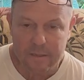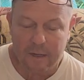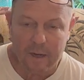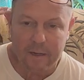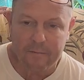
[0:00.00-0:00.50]
a
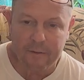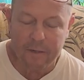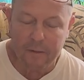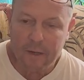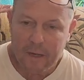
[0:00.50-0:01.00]
talking
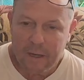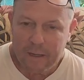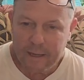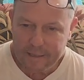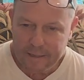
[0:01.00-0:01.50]
video.
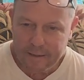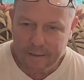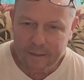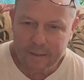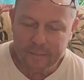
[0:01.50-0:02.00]
That's
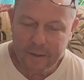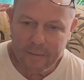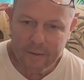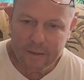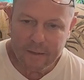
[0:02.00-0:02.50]
another thing.
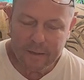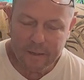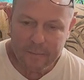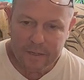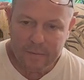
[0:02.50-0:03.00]
Maybe
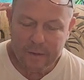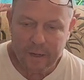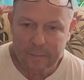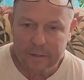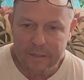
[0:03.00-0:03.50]
give me some
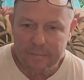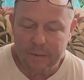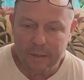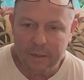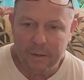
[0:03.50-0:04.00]
comments
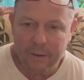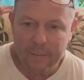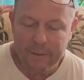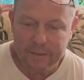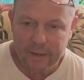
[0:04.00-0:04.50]
below.
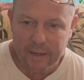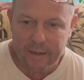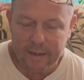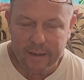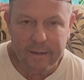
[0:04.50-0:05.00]
I've been trying to
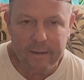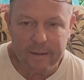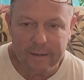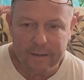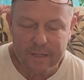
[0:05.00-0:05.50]
kind of
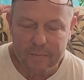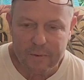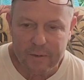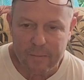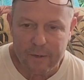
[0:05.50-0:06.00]

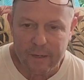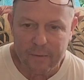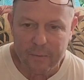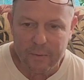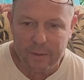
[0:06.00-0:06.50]

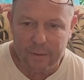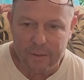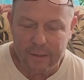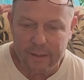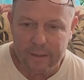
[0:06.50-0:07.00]
experiment
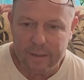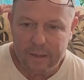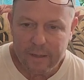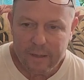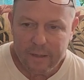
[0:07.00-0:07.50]
with
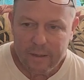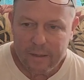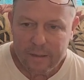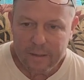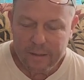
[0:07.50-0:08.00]

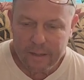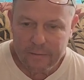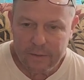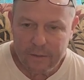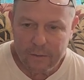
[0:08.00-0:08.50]

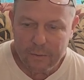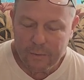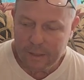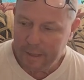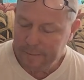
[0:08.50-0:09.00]
giving
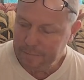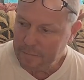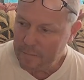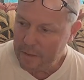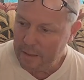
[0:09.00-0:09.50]
you
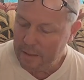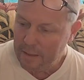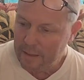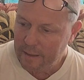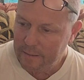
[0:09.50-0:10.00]

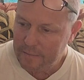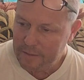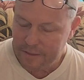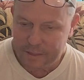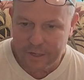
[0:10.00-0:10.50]
a
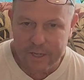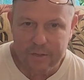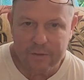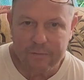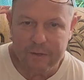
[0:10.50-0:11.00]

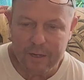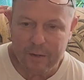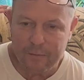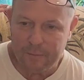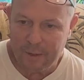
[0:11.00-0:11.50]
sensational
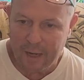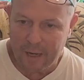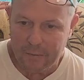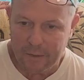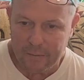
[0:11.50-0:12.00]
video from
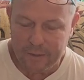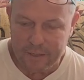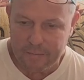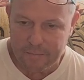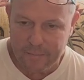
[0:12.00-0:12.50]
Hollywood,
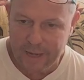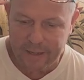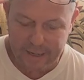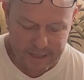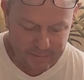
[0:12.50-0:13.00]
which
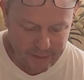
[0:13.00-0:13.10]
mainly gets